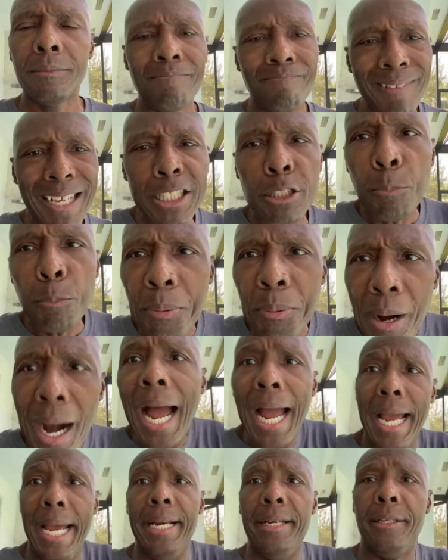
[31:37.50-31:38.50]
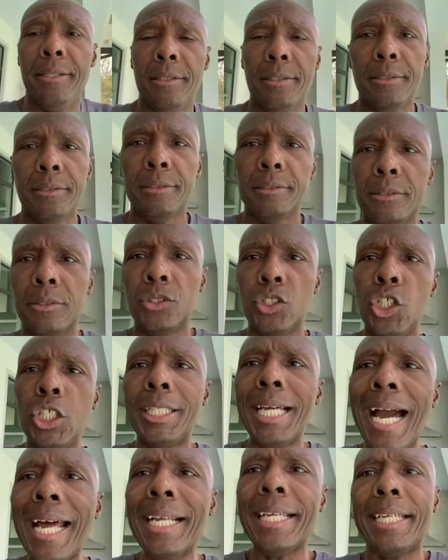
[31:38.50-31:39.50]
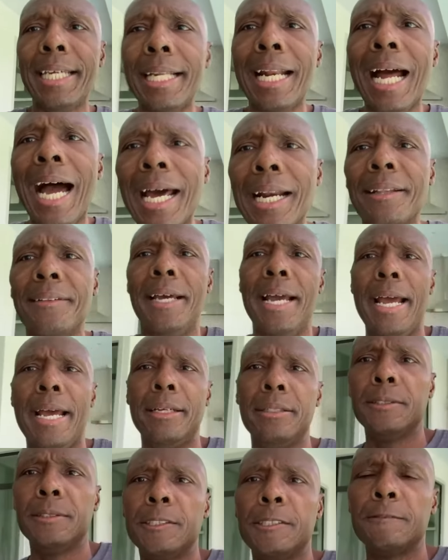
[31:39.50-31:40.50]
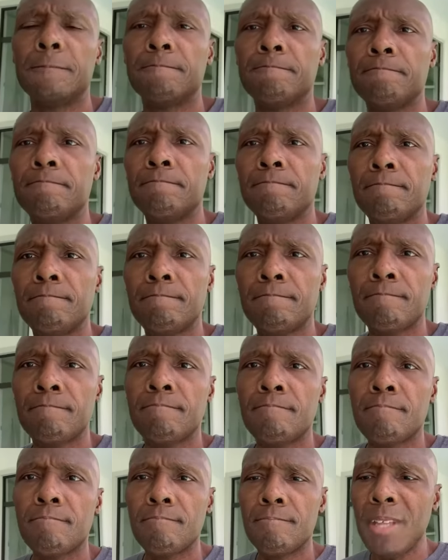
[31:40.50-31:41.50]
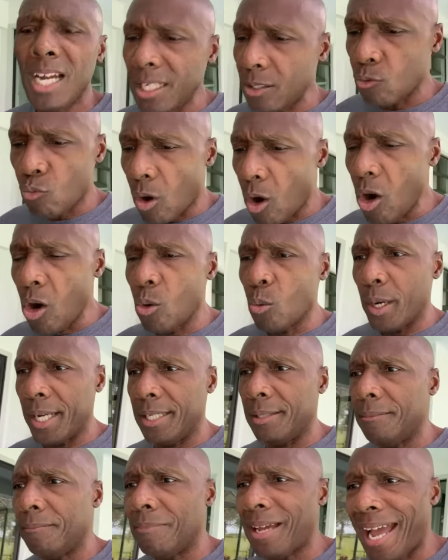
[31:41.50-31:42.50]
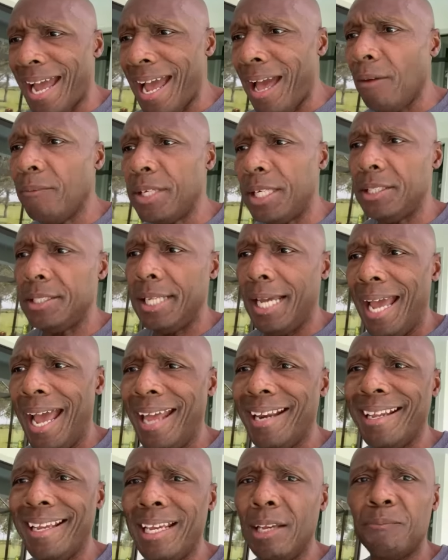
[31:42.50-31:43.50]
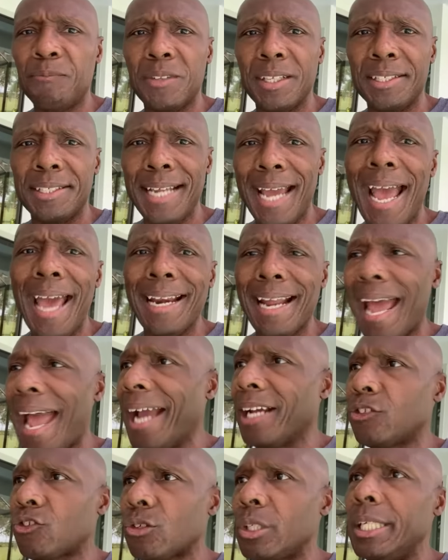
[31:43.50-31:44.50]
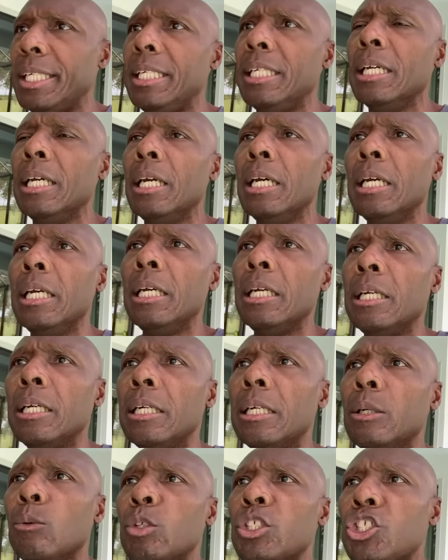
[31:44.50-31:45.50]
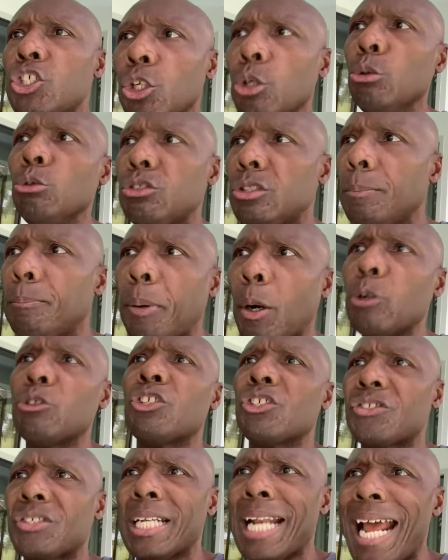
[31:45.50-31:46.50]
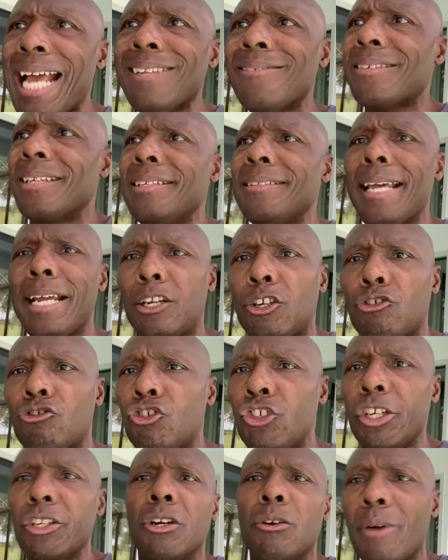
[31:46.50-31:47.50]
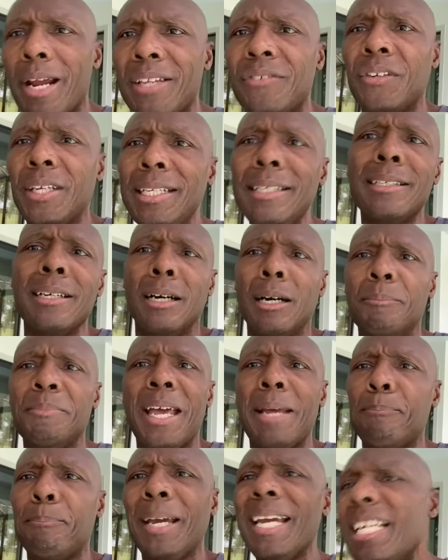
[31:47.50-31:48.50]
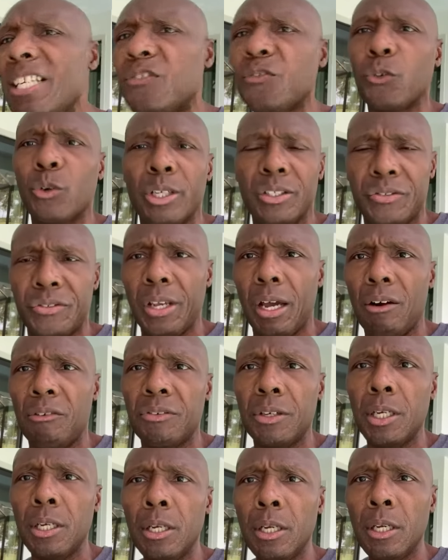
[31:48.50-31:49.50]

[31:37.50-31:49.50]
That's pride. You got to get out of that. Nothing wrong with having debt if the debt actually was used to purchase an asset that generates income that pays for itself